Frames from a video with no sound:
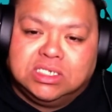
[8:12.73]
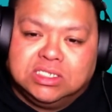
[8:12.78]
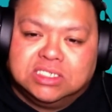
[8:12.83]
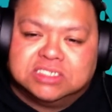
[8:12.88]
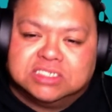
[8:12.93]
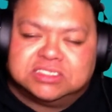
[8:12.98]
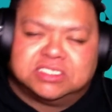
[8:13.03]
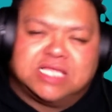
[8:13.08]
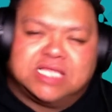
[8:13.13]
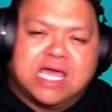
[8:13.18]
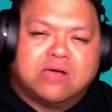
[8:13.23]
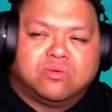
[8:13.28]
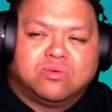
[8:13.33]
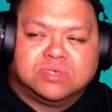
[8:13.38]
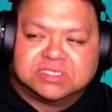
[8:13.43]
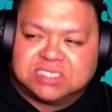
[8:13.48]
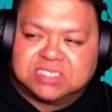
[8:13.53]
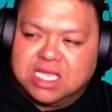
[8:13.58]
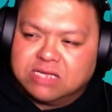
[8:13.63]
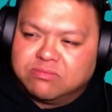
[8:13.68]
So that
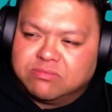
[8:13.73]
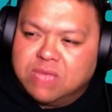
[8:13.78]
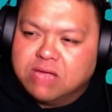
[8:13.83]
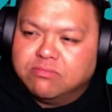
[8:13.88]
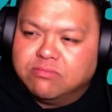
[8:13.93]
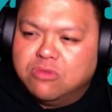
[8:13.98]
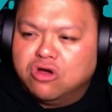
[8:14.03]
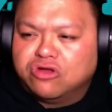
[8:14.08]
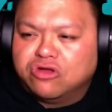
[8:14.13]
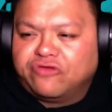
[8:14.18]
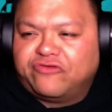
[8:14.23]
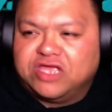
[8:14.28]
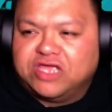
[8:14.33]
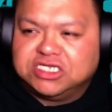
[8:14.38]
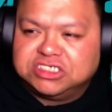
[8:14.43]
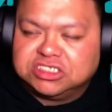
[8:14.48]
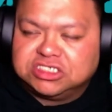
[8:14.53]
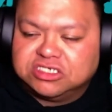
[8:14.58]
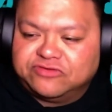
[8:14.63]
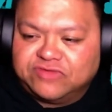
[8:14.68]
was like my
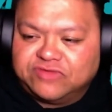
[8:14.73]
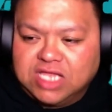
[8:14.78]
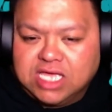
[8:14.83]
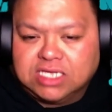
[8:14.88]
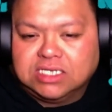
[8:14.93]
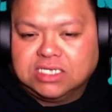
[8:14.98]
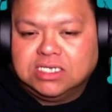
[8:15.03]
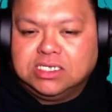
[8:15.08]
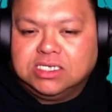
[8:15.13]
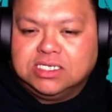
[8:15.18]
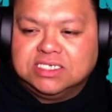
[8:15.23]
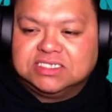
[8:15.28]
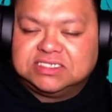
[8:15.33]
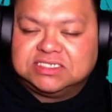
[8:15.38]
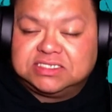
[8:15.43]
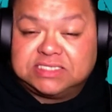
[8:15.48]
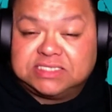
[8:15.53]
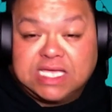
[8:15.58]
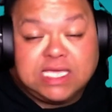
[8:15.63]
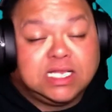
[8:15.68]
motivation of like
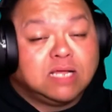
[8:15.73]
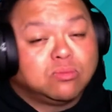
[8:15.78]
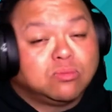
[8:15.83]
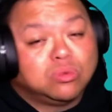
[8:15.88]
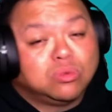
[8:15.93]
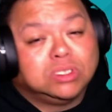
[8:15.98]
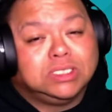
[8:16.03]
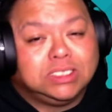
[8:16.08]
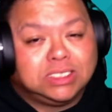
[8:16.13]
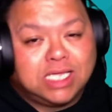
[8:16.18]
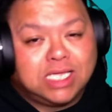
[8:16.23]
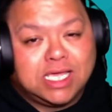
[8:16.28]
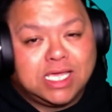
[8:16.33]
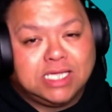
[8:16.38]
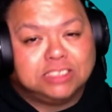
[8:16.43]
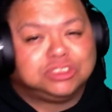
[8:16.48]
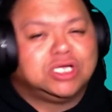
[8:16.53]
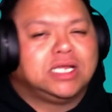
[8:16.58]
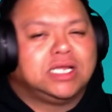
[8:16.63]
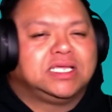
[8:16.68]
staying up really
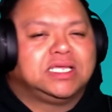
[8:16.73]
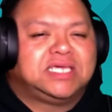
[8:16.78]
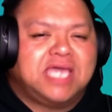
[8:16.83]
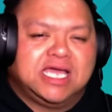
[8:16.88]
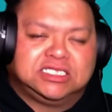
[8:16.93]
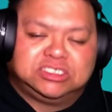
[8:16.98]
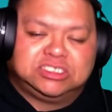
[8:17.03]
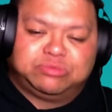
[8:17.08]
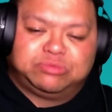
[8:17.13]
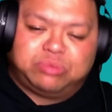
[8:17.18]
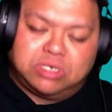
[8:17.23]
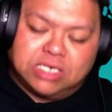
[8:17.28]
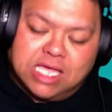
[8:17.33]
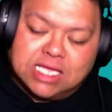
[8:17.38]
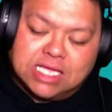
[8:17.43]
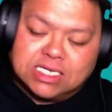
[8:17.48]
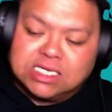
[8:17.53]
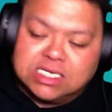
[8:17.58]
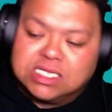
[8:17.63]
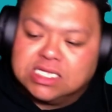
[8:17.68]
late, trying to catch up on
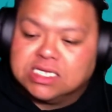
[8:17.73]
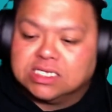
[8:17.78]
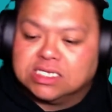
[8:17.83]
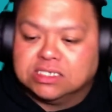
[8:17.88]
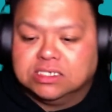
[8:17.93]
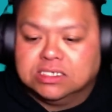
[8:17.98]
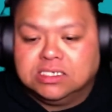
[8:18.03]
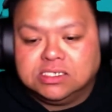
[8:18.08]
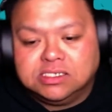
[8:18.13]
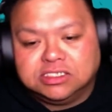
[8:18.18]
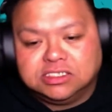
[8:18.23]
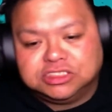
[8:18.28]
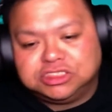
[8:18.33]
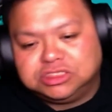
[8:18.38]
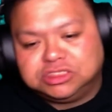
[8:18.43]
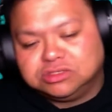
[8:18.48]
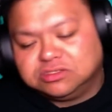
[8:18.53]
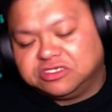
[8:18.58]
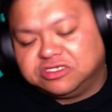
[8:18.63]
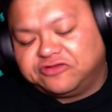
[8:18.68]
editing and
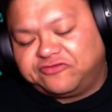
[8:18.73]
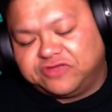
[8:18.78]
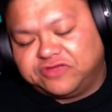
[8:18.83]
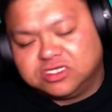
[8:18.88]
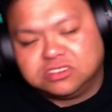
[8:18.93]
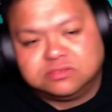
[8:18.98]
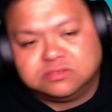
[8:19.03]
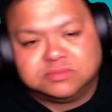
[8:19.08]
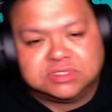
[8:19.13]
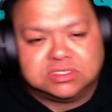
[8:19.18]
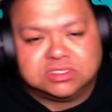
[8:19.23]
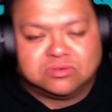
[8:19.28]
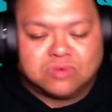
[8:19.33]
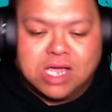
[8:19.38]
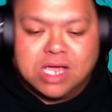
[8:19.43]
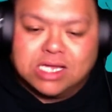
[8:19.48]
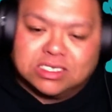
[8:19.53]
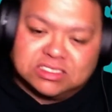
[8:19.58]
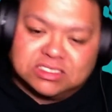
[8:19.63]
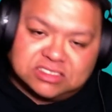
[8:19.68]
shooting films and
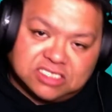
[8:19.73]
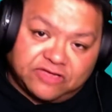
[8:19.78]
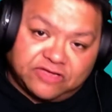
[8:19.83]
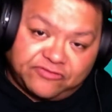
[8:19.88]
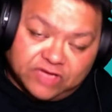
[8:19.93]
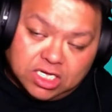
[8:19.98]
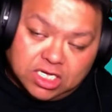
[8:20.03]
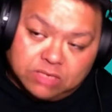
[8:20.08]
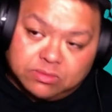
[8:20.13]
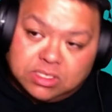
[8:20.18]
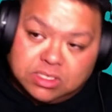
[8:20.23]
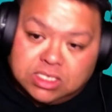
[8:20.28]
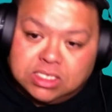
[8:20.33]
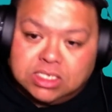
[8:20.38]
writing stuff up,